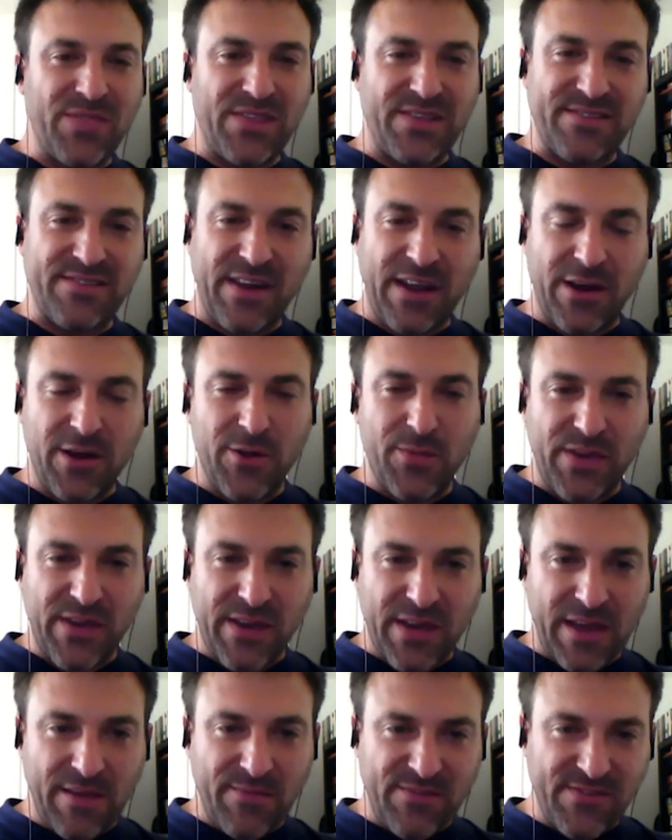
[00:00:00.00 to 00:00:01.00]
the struggle
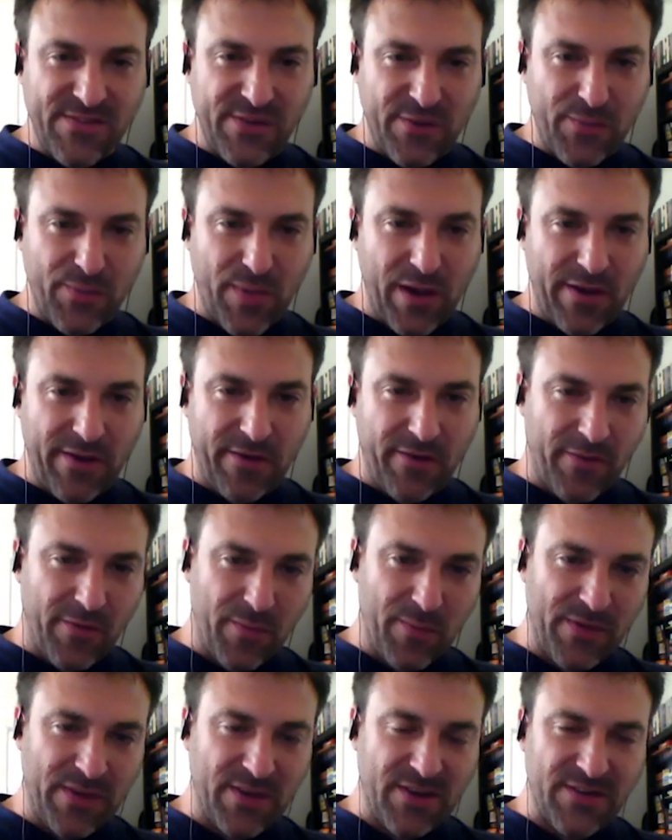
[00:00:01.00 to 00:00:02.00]
became so
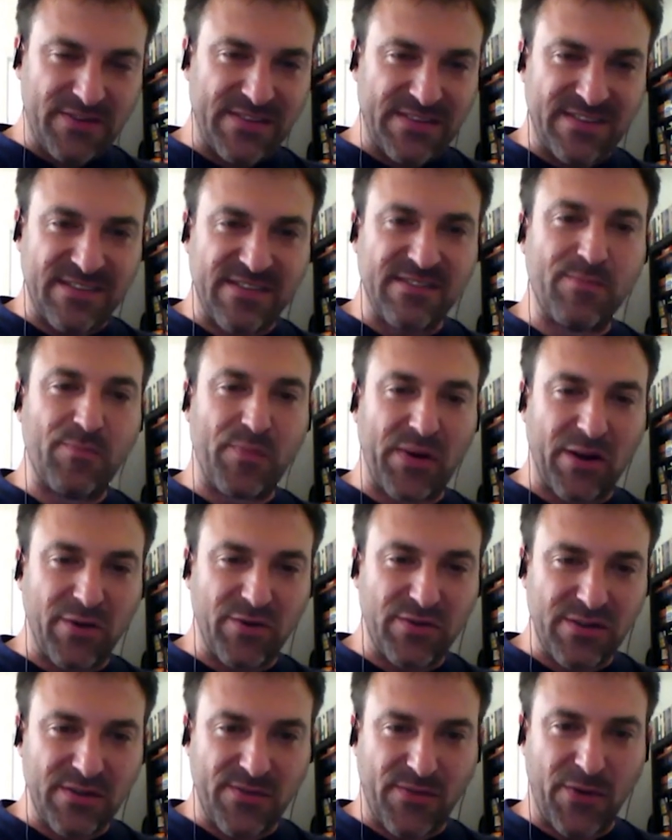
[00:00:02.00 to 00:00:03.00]
powerful because it
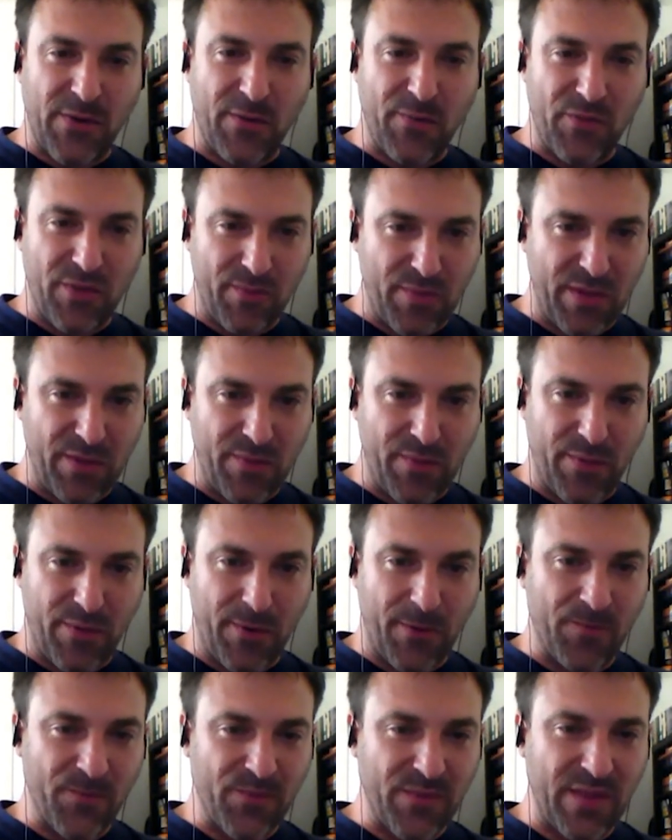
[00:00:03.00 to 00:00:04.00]
sprouted from the
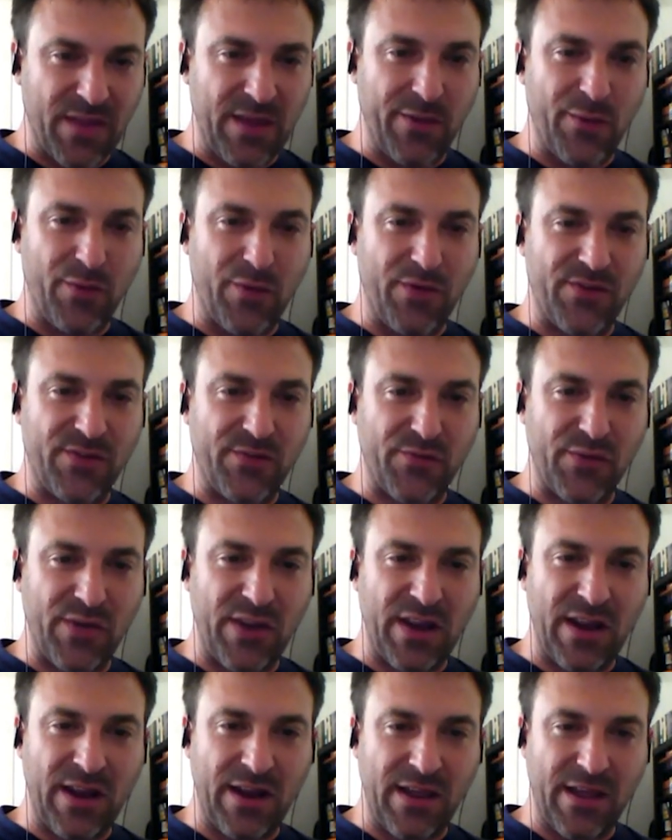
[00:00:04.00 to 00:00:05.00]
people. It was
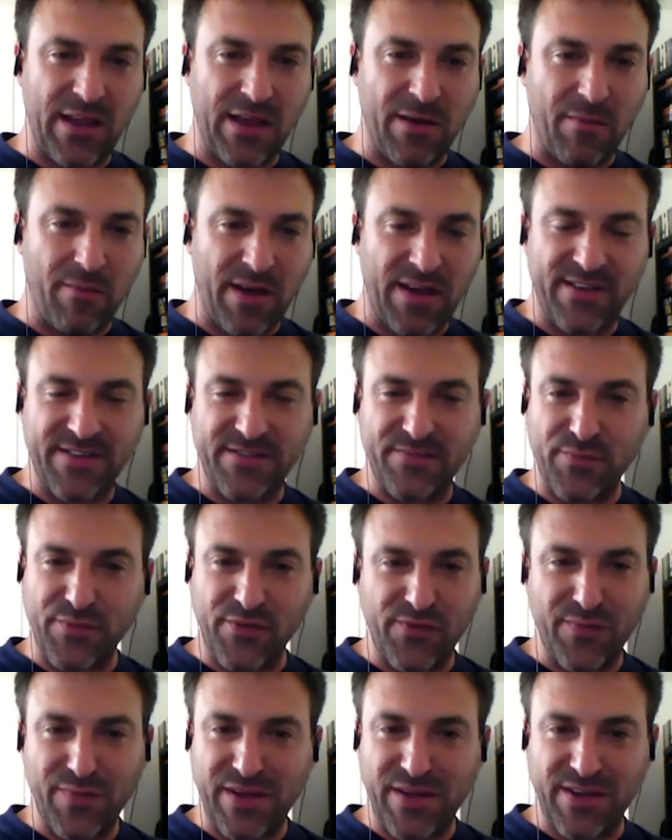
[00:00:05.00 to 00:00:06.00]
really a mass
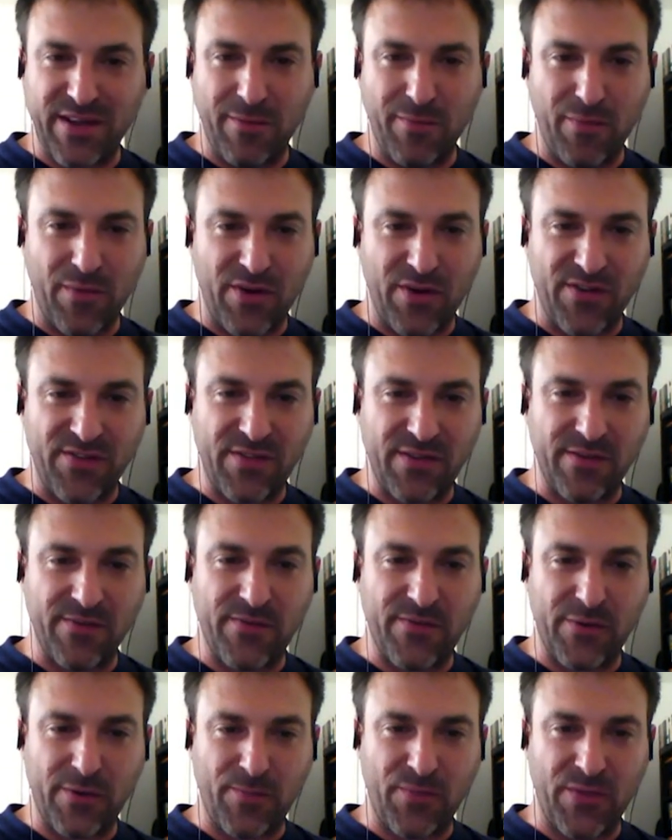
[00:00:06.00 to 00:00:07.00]
movement
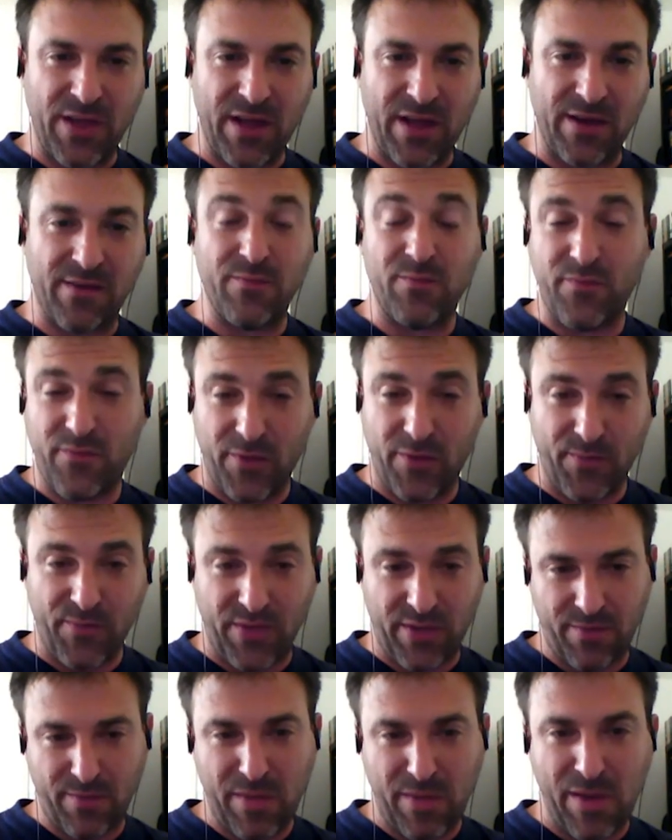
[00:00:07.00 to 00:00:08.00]
emerging from that,
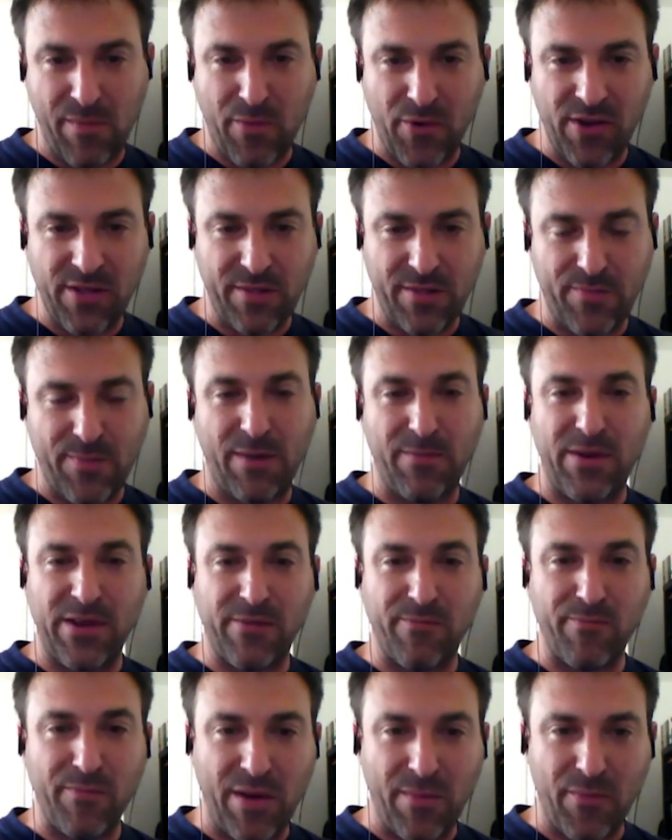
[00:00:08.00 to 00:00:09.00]
from the memory, the
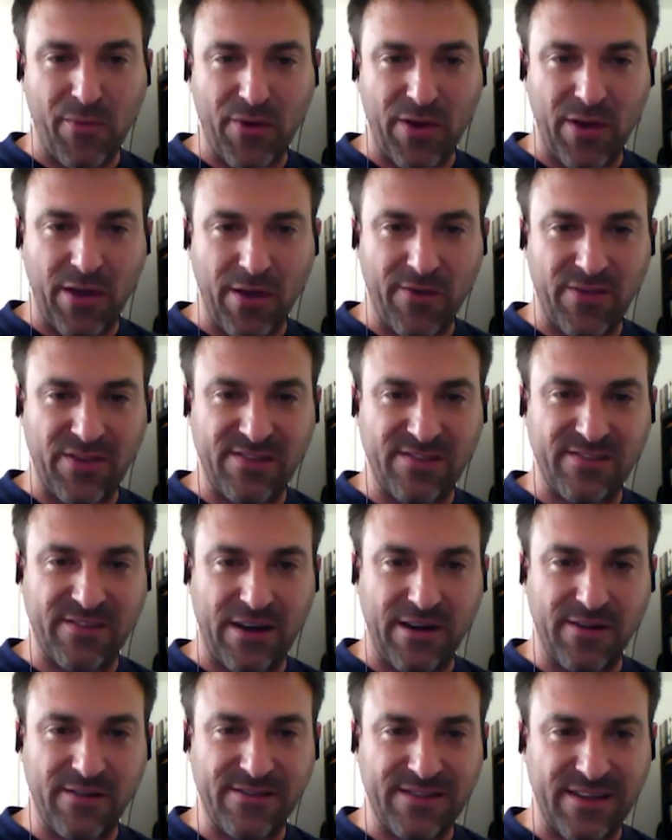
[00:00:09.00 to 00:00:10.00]
public memory of the
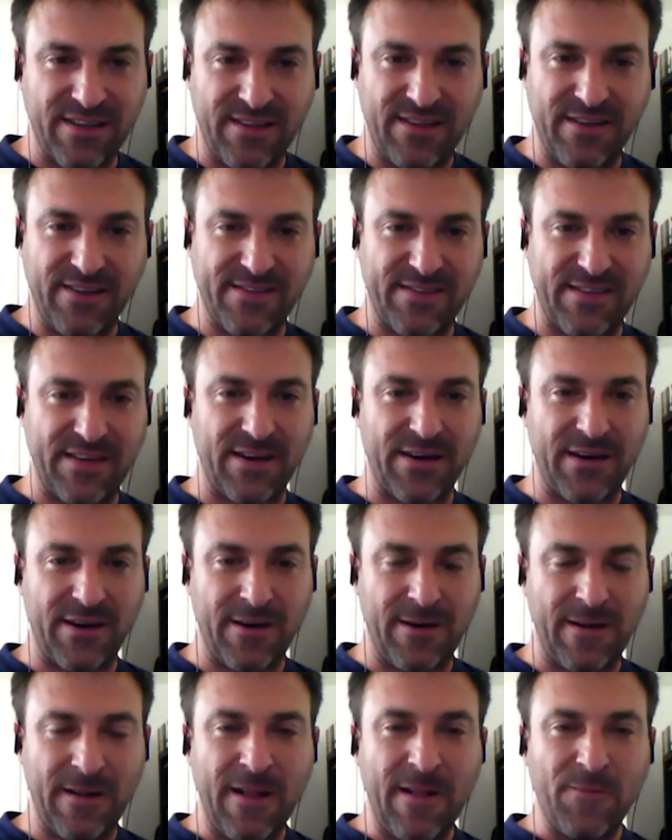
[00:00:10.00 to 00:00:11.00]
struggle 10 years
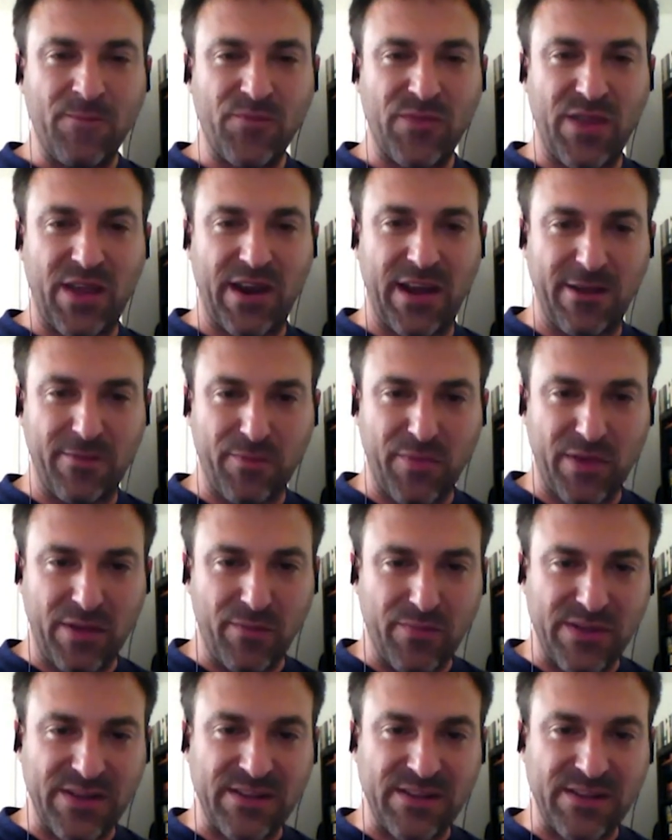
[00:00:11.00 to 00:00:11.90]
earlier that had been